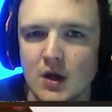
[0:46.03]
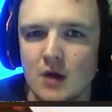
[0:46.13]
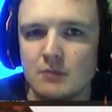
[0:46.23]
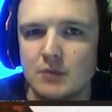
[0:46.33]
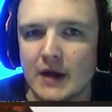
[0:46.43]

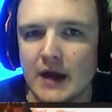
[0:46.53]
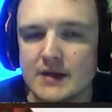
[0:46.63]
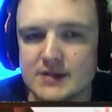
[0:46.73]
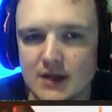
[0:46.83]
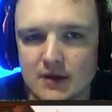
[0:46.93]
But I
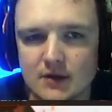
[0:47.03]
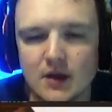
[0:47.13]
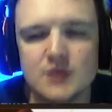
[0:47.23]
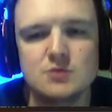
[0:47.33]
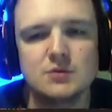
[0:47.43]
stayed in
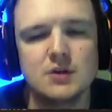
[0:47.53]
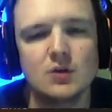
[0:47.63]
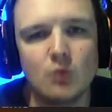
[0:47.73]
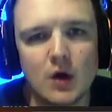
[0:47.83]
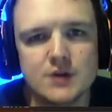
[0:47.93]
touch with it,
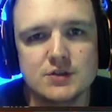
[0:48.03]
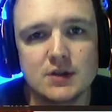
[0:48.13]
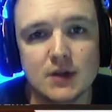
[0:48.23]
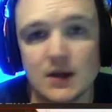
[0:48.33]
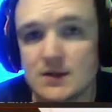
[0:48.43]
watched it,
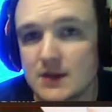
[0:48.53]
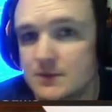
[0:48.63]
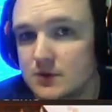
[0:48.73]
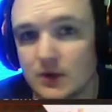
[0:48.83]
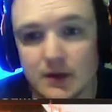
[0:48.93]
and it's
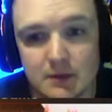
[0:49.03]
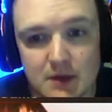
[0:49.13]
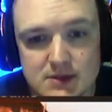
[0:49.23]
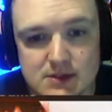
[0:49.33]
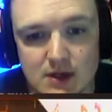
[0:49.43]
absolutely
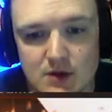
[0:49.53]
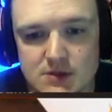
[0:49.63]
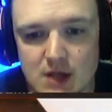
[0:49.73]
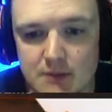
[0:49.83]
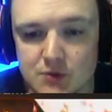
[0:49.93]
amazing now. It's
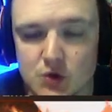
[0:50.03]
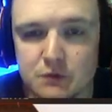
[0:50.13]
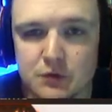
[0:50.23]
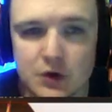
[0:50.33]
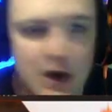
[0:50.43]
got beautiful
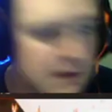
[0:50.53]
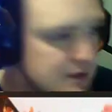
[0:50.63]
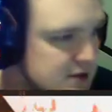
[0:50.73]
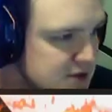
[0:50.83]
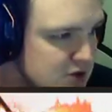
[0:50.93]
graphics
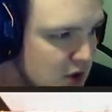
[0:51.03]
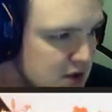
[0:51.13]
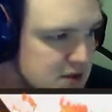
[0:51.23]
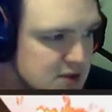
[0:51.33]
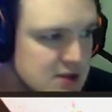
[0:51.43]
that you guys
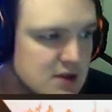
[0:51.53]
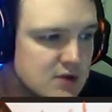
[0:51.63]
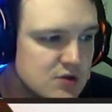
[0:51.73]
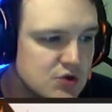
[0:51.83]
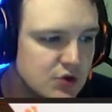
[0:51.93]
can see on the
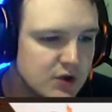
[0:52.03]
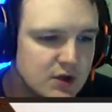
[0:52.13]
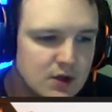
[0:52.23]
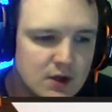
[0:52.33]
screen.